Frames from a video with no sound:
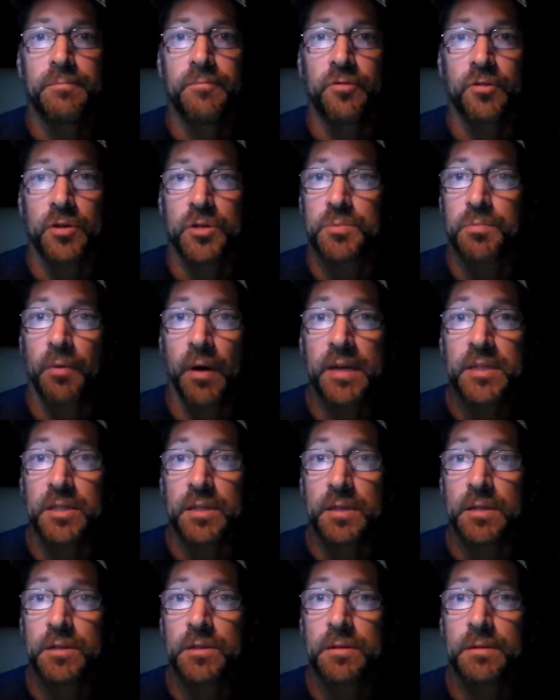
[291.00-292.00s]
for its
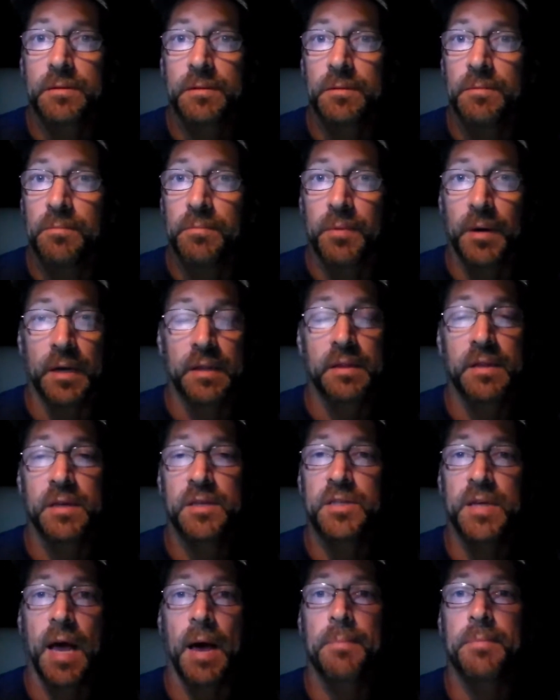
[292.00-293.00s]
brazenness, but
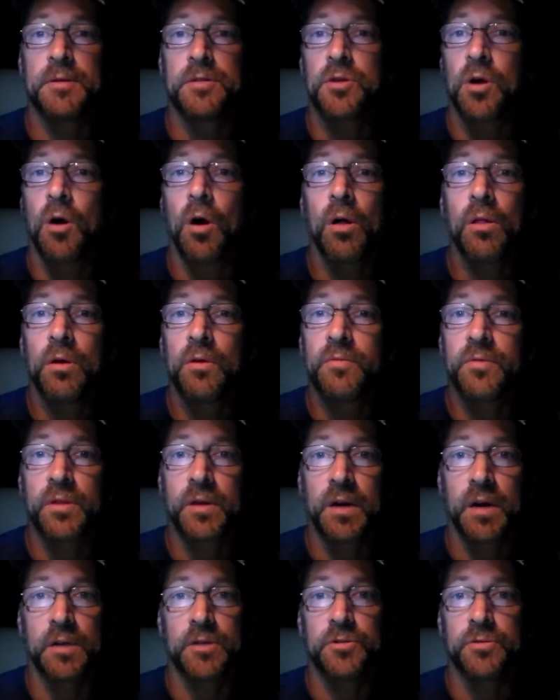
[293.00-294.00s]
this happens all over the
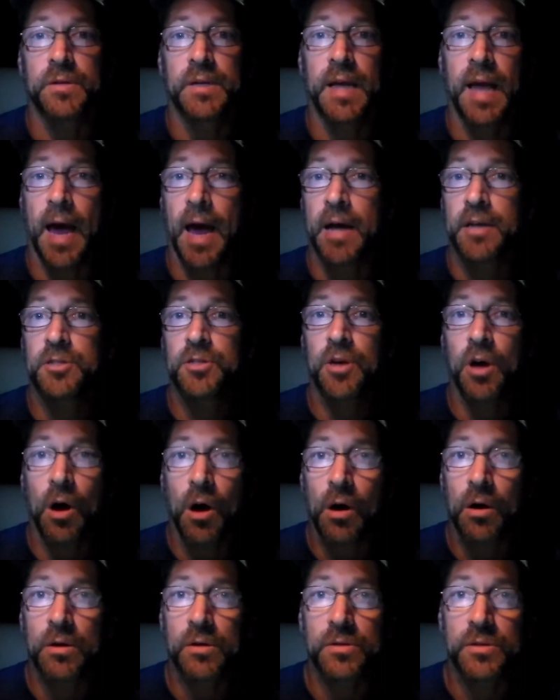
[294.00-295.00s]
country. Cash,
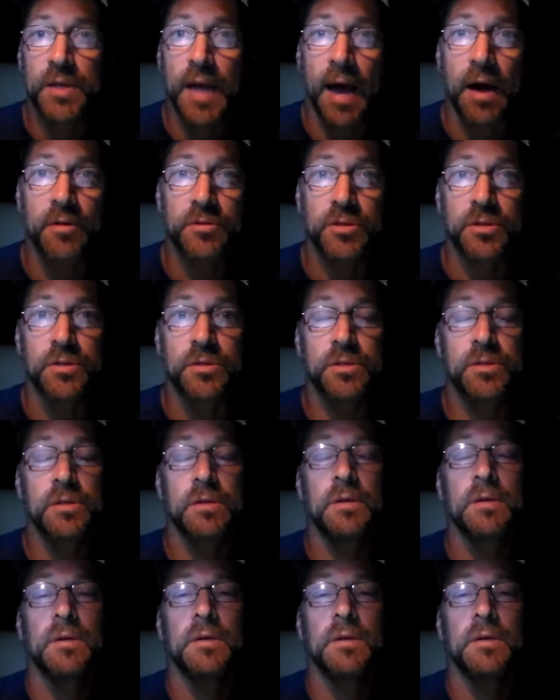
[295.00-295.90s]
cars, houses,